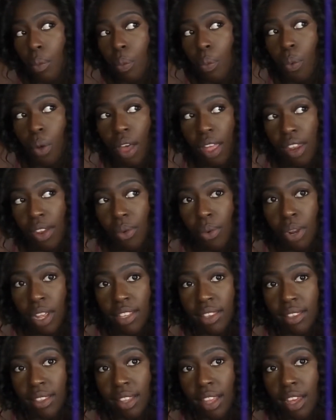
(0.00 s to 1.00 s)
why don't I
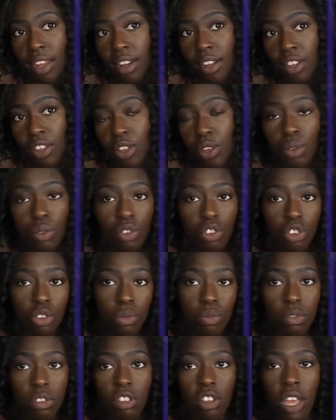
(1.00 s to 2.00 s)
start a YouTube
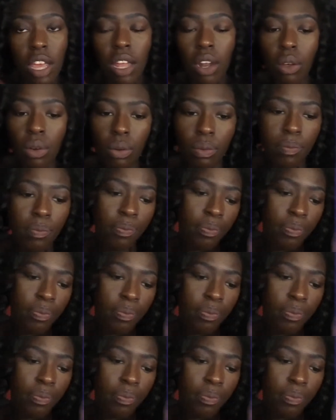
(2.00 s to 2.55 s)
channel?